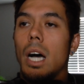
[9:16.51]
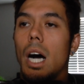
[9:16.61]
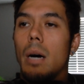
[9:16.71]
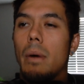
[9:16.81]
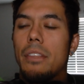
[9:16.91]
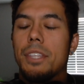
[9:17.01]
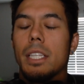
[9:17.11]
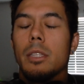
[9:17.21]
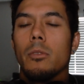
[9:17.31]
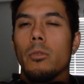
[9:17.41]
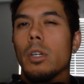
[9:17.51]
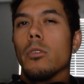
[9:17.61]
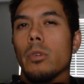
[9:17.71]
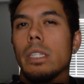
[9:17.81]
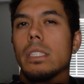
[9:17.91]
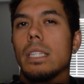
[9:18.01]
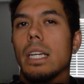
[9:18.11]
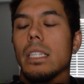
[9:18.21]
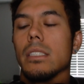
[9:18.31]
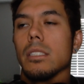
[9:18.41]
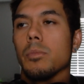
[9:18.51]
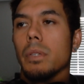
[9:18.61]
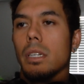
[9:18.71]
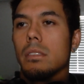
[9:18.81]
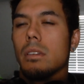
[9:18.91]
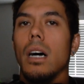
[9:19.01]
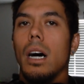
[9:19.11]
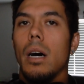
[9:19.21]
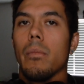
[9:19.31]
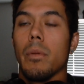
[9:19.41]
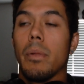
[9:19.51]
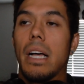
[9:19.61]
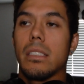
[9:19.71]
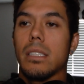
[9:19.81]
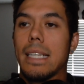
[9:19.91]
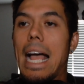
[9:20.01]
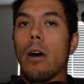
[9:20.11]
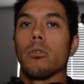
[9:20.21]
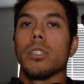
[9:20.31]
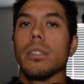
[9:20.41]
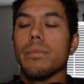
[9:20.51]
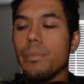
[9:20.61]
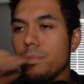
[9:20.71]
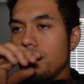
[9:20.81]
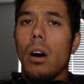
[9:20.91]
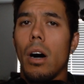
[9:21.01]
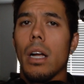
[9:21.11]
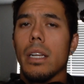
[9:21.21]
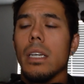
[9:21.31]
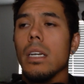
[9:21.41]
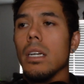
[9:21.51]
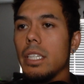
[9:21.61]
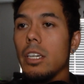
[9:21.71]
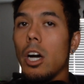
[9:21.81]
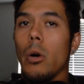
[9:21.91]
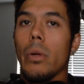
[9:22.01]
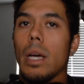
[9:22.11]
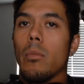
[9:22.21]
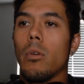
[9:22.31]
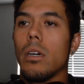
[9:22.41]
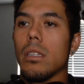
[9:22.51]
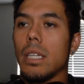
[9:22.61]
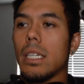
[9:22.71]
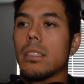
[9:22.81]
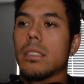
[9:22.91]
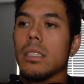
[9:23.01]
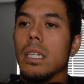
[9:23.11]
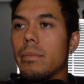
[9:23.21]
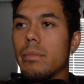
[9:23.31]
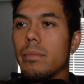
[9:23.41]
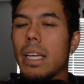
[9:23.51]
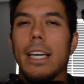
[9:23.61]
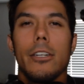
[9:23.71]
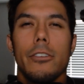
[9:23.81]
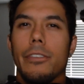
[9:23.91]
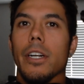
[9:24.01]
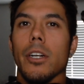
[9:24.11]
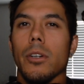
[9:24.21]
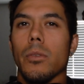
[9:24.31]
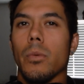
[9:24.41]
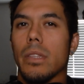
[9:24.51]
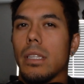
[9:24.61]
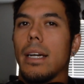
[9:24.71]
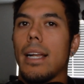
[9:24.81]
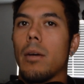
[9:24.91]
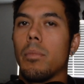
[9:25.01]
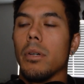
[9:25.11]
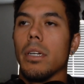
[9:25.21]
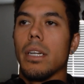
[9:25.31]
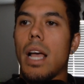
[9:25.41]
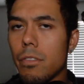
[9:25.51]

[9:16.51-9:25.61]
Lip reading: I think the real reason that is because the plastic housing on the OEM lights, they interfere with the light output.